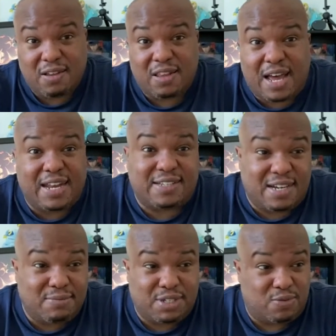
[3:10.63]
A lot of
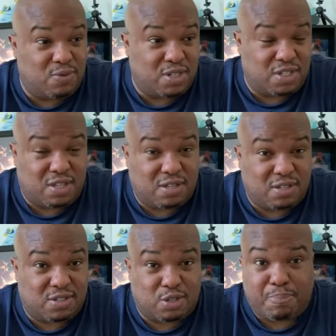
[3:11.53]
times it was
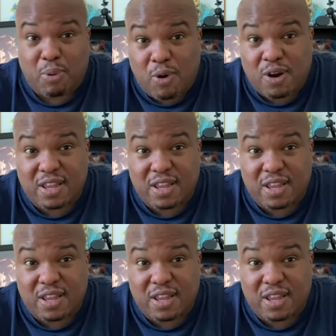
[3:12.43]
the support,